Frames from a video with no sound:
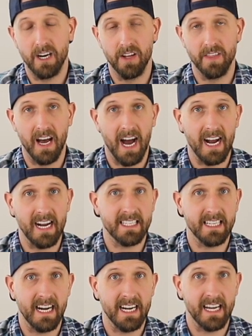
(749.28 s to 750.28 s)
on the high
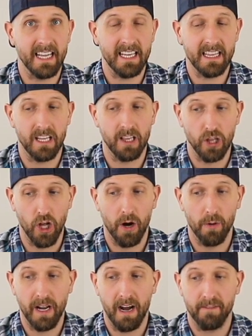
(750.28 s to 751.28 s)
side, I think a
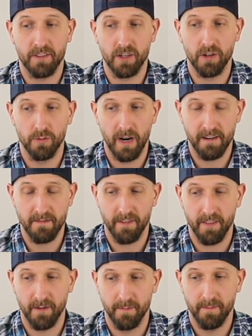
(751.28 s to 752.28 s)
lot would have to go right for
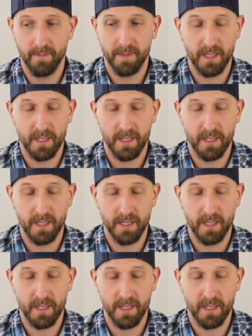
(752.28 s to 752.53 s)
them.